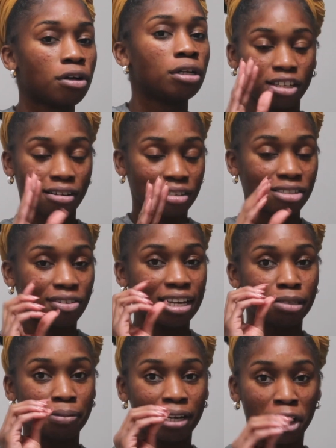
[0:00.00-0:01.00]
This also
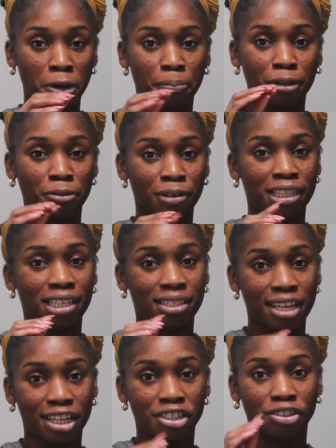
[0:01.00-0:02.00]
has been helping with the
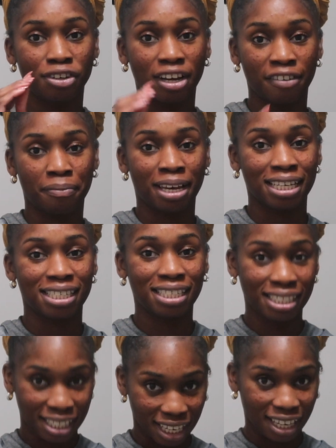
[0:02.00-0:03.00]
texture of my
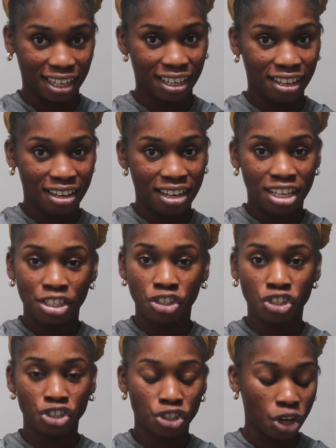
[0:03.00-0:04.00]
skin
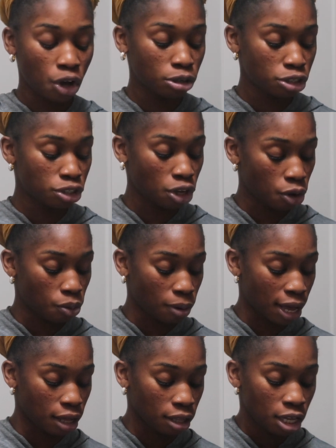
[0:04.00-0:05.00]
so
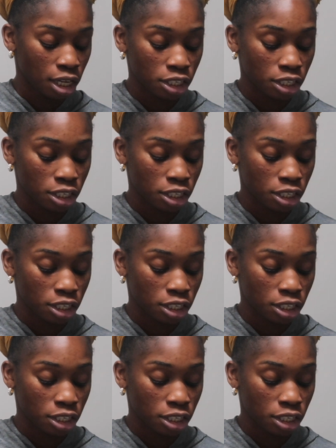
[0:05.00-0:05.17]
well.